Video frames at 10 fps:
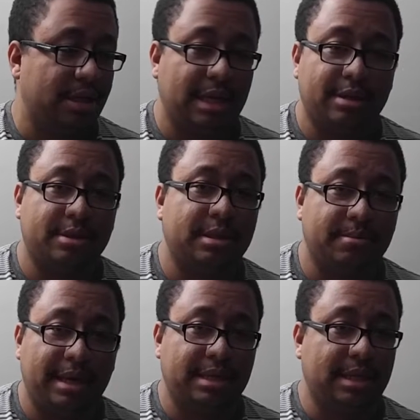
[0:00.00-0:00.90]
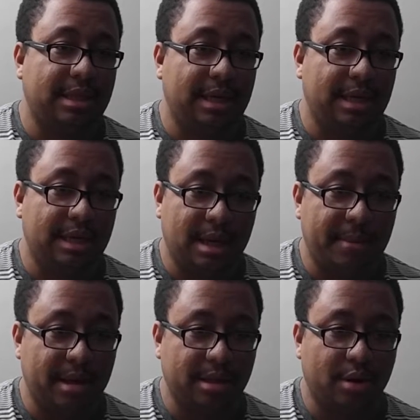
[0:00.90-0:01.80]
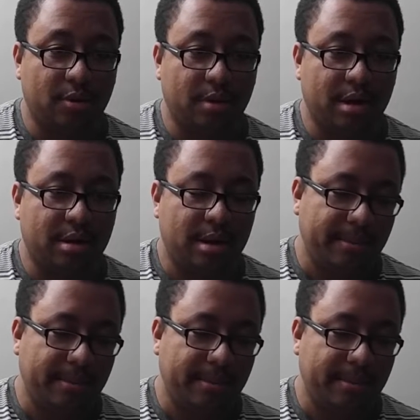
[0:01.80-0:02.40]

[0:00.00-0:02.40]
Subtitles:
Sanders has basically come out of nowhere.